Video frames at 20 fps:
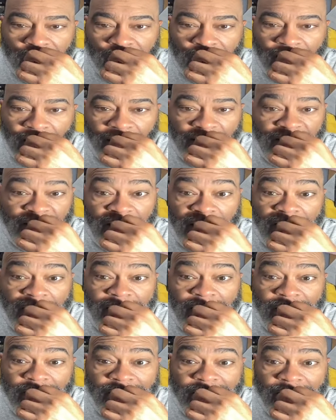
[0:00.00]
I've seen
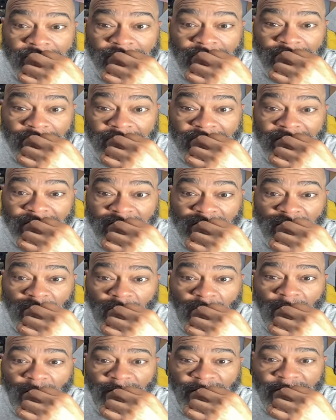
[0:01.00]
in the dental, dental
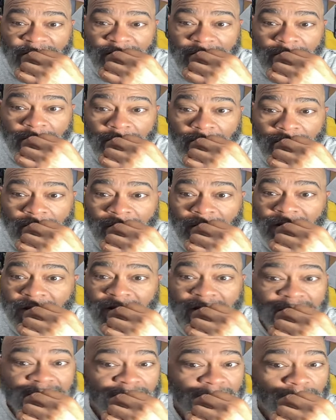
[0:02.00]
office,
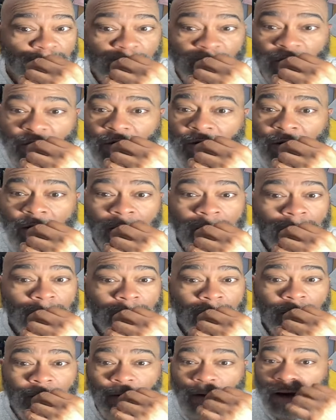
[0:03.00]
simple
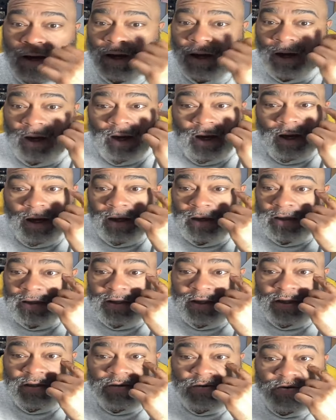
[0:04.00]
uh,
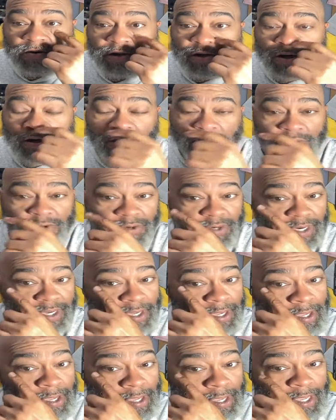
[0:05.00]
dental surgery,
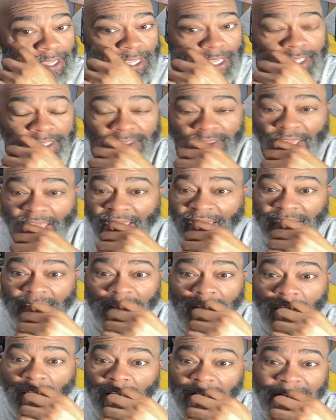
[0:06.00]
and they had to
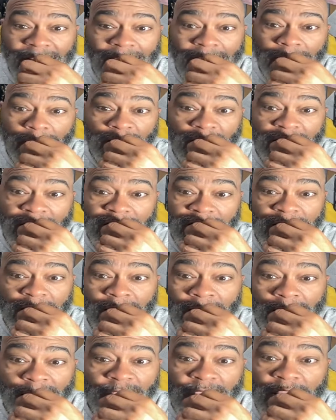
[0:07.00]
call the ambulance
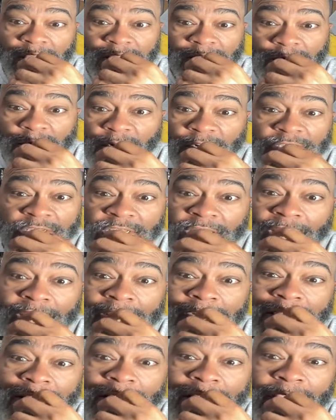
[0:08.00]
because the person
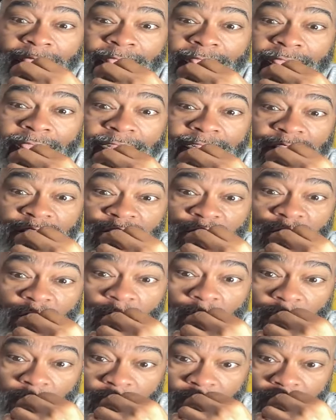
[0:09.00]
had a, had, had a
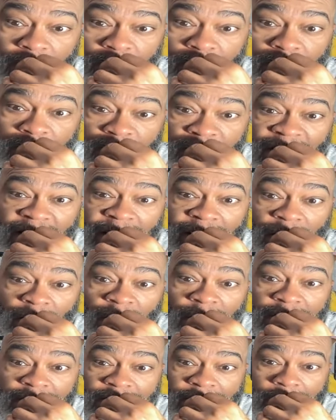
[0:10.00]
stroke, had a
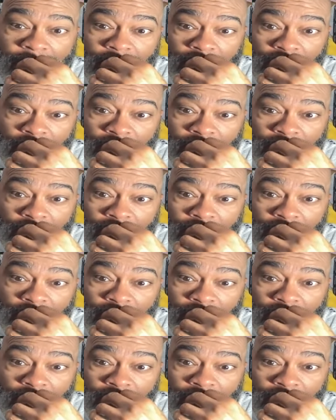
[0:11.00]
heart attack.